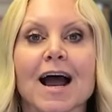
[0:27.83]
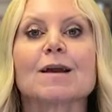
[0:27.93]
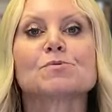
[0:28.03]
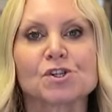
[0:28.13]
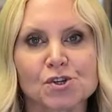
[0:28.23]

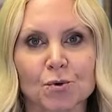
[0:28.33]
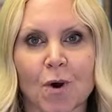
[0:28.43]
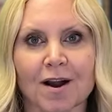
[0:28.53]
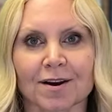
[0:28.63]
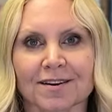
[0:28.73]
I'm Ginger
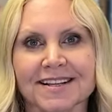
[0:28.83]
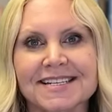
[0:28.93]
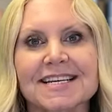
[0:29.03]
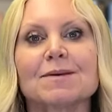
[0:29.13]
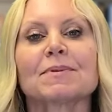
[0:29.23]
Walker, the
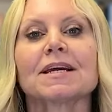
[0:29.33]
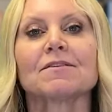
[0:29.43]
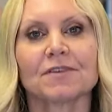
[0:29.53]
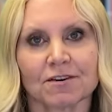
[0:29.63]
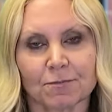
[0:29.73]
team lead
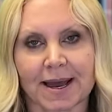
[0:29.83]
of Give